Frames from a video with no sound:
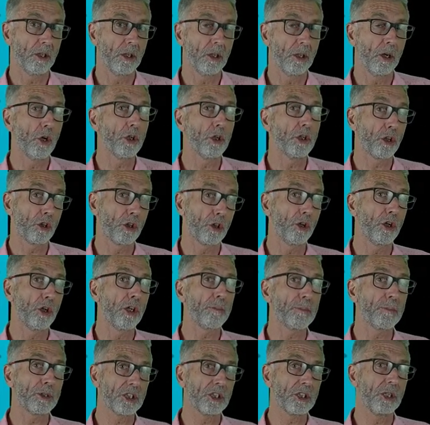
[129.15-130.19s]
Only
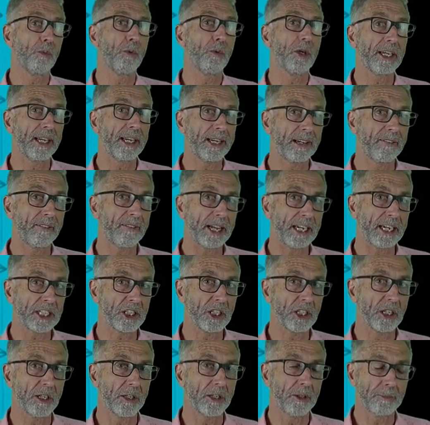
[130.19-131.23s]
30% were getting
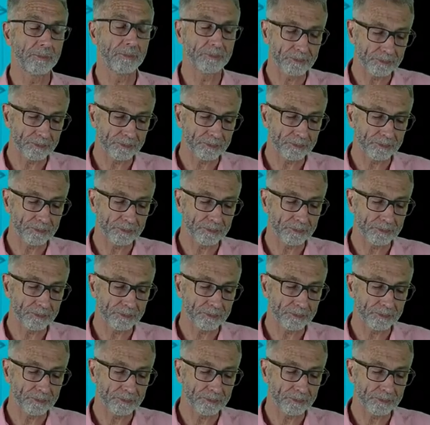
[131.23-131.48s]
vaccinated